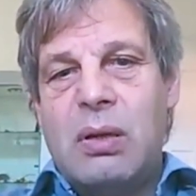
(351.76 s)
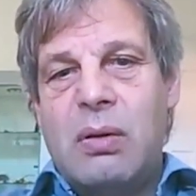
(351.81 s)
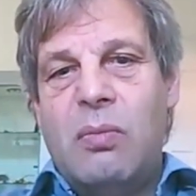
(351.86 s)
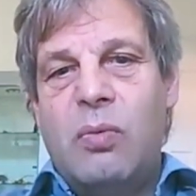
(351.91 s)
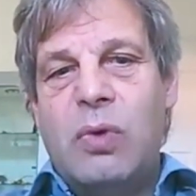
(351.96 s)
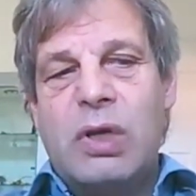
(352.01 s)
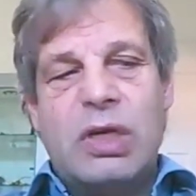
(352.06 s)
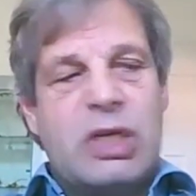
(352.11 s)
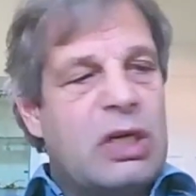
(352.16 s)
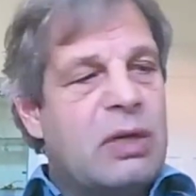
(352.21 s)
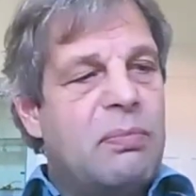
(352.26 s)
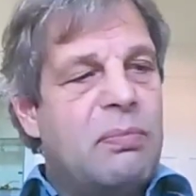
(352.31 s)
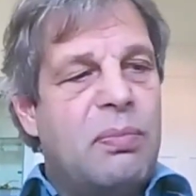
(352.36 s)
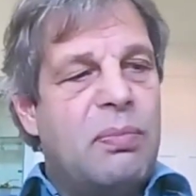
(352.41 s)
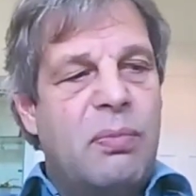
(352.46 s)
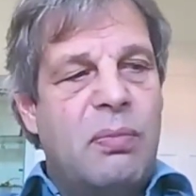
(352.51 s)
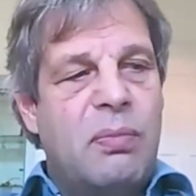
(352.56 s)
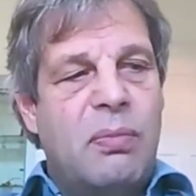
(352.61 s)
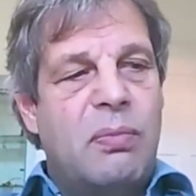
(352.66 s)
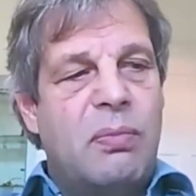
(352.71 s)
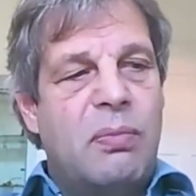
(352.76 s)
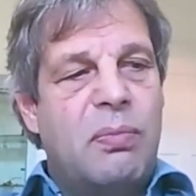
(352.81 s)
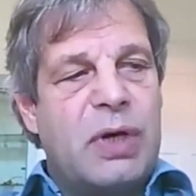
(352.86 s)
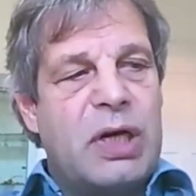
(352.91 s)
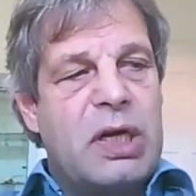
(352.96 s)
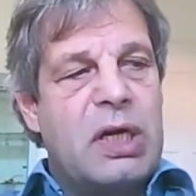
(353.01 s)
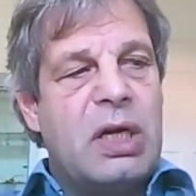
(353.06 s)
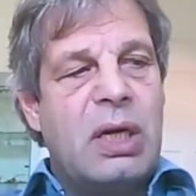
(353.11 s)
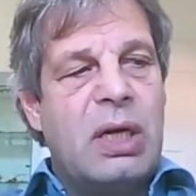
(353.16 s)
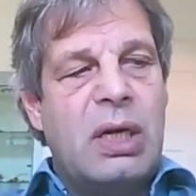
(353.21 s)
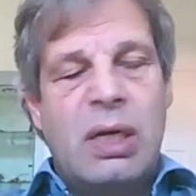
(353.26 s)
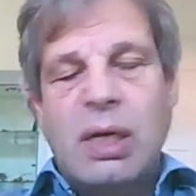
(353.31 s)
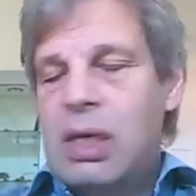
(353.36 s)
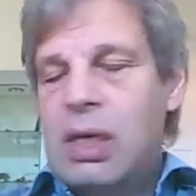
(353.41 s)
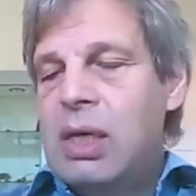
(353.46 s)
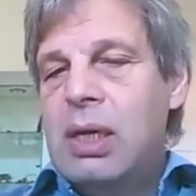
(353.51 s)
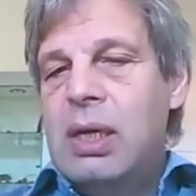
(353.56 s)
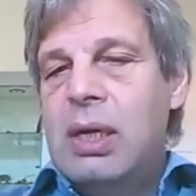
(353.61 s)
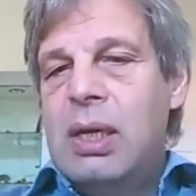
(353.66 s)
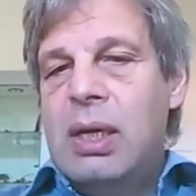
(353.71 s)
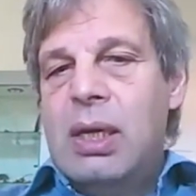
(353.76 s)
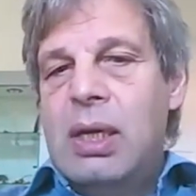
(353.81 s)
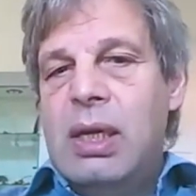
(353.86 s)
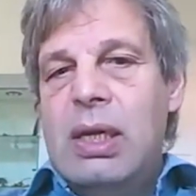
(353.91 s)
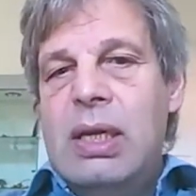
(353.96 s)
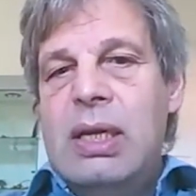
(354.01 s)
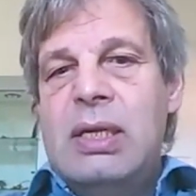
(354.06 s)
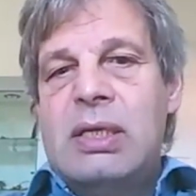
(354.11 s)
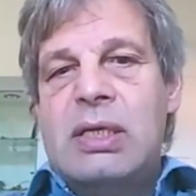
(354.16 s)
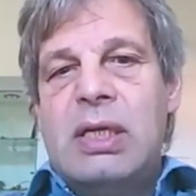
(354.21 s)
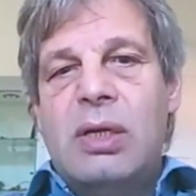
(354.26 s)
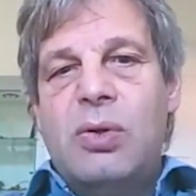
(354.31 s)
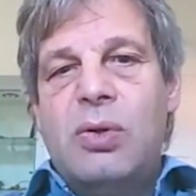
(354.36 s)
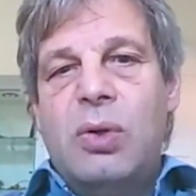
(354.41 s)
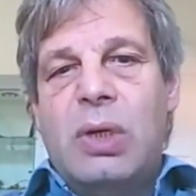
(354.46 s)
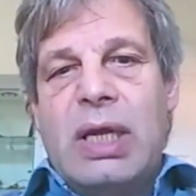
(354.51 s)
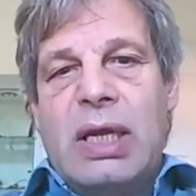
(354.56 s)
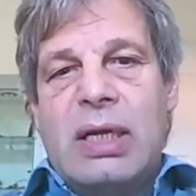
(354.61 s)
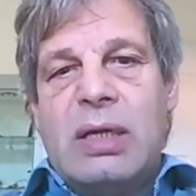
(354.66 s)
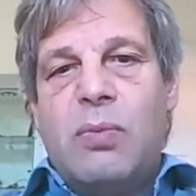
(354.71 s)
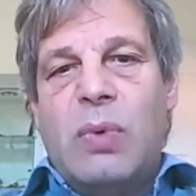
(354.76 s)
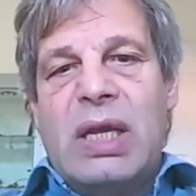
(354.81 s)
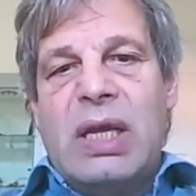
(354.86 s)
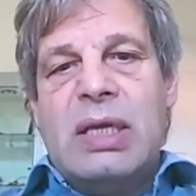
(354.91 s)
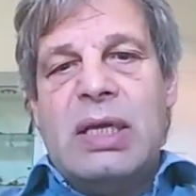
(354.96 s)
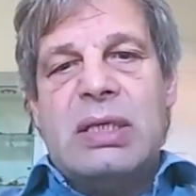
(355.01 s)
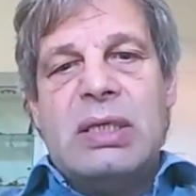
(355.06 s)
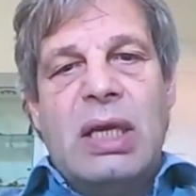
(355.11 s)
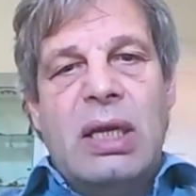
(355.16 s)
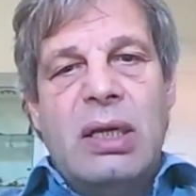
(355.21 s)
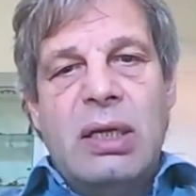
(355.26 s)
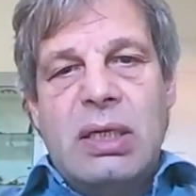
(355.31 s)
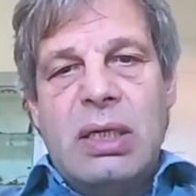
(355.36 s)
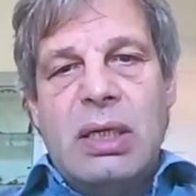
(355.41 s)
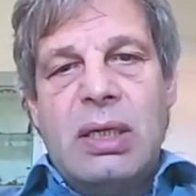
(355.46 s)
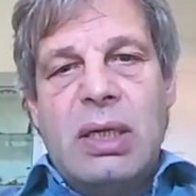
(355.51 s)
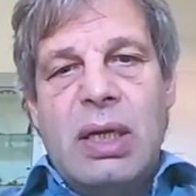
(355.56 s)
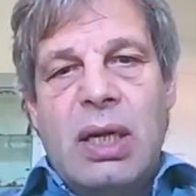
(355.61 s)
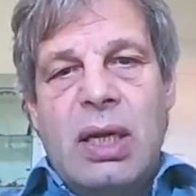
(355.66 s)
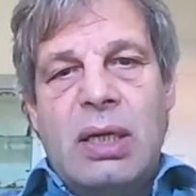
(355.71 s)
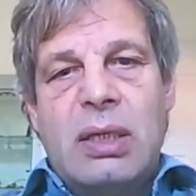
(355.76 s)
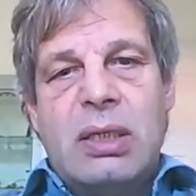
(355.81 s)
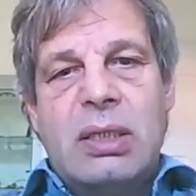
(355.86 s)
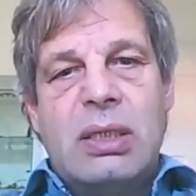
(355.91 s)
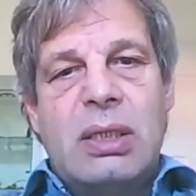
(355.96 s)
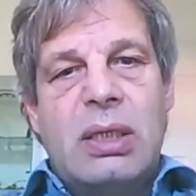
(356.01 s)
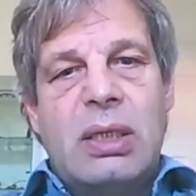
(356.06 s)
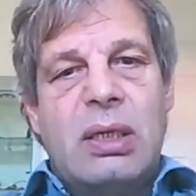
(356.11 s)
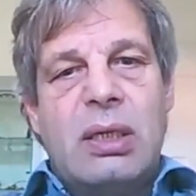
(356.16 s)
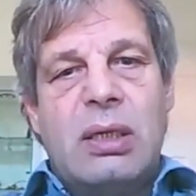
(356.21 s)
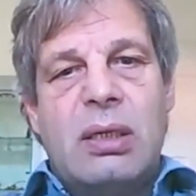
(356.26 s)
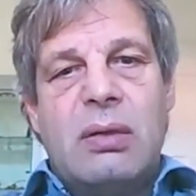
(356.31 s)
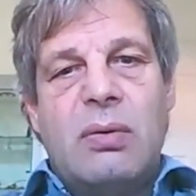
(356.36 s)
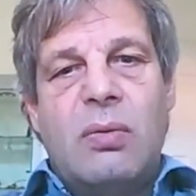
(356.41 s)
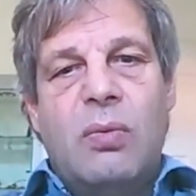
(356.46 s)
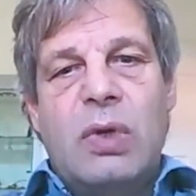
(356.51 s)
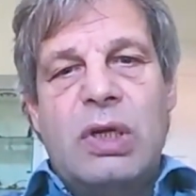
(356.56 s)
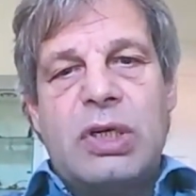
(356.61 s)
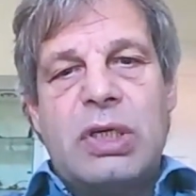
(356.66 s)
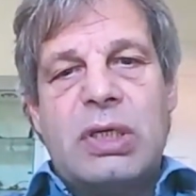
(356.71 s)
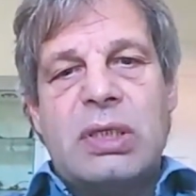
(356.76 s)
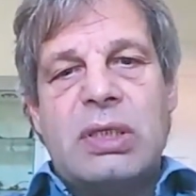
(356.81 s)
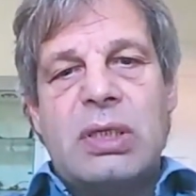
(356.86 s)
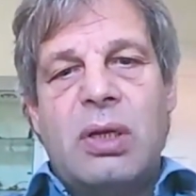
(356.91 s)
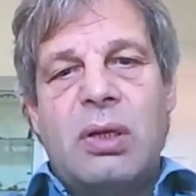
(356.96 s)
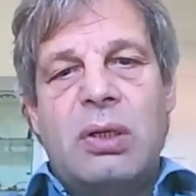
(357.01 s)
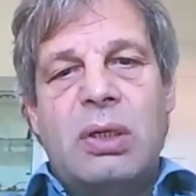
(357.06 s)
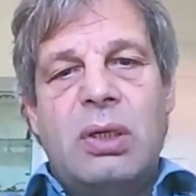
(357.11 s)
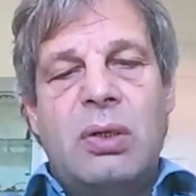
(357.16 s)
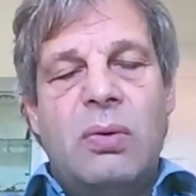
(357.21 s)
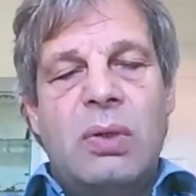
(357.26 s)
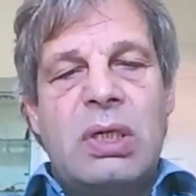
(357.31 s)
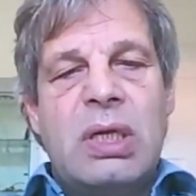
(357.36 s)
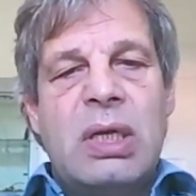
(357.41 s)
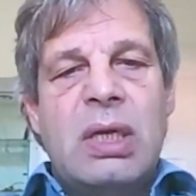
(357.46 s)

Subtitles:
which are pretty easy to get via the internet, which is not good.